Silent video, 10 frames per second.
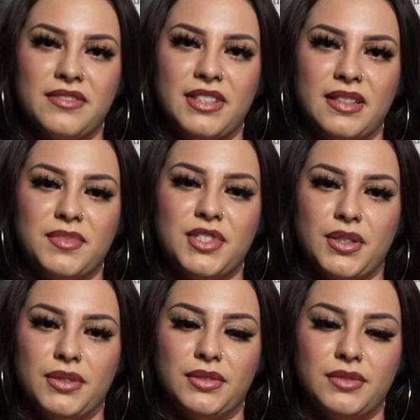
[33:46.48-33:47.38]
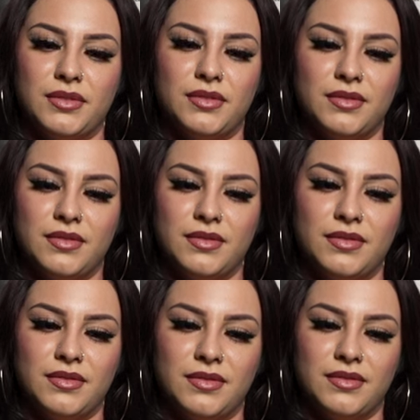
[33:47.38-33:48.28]
give up. Don't
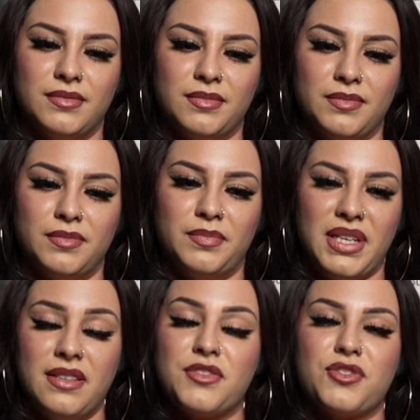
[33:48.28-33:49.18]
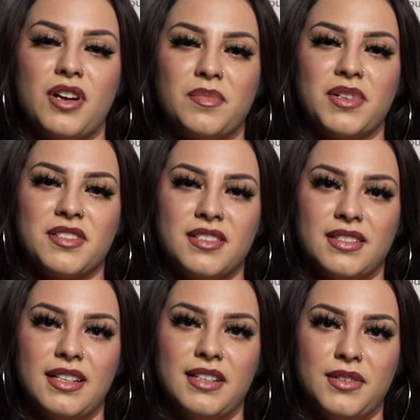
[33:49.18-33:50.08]
be the strong
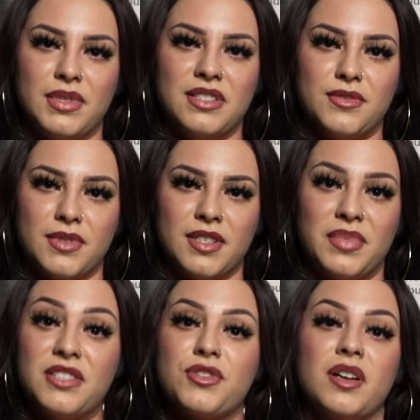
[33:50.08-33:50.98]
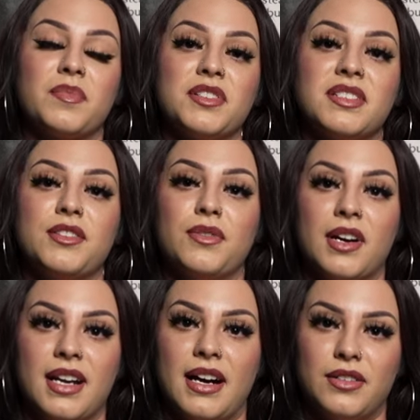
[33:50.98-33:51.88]
person that you once were. Be the strong person you
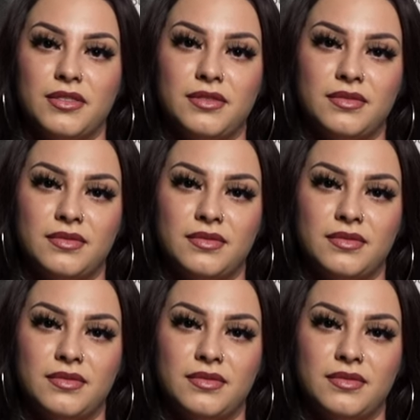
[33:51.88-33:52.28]
are now.